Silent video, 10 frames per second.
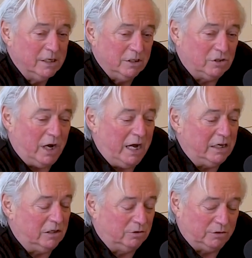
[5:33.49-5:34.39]
So I
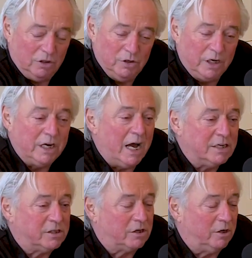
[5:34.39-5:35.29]

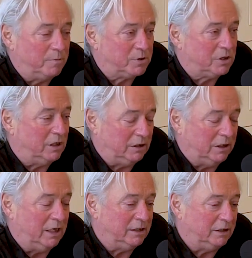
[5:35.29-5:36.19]
organized the clubs
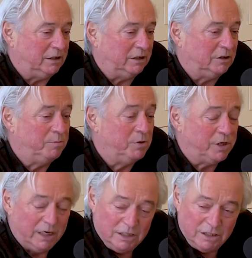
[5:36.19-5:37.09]
and the
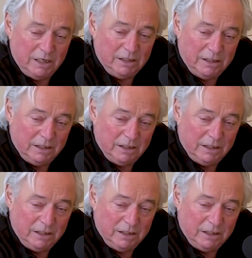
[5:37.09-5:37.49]
bookings, and